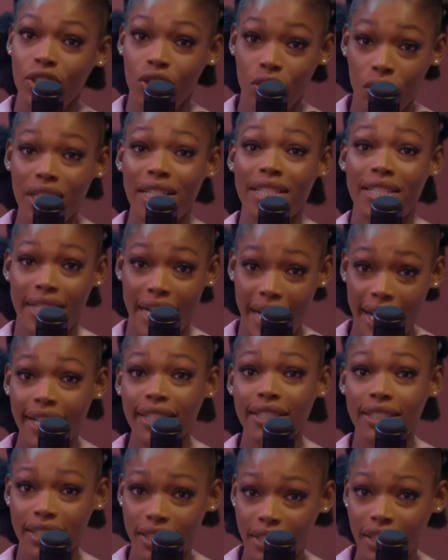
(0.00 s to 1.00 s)
Do you
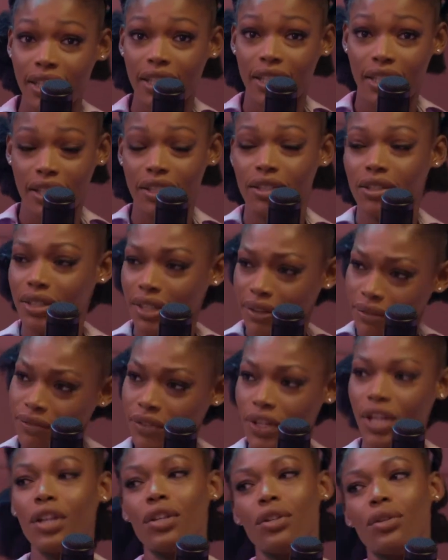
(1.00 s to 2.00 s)
understand? They
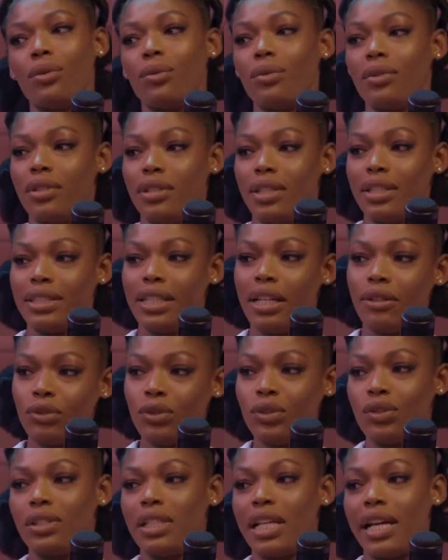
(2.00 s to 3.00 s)
fear you. There's
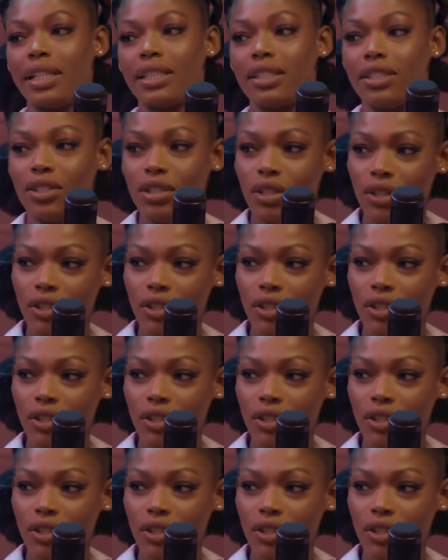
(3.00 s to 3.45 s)
levels to that, you